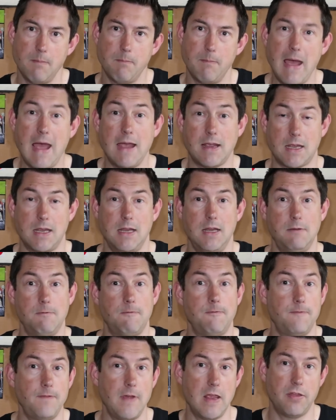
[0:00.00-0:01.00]
back in
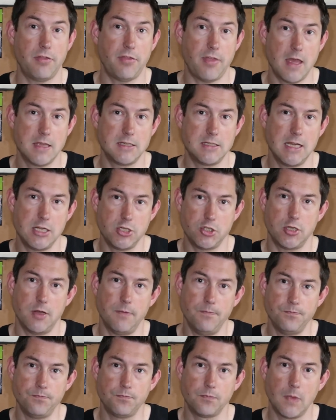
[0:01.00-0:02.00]
5th
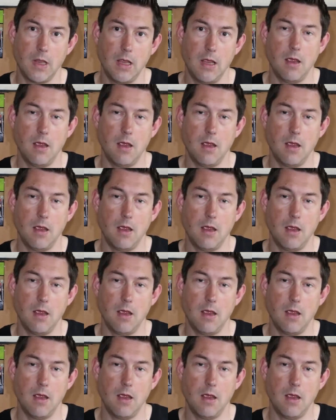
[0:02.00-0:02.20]
edition.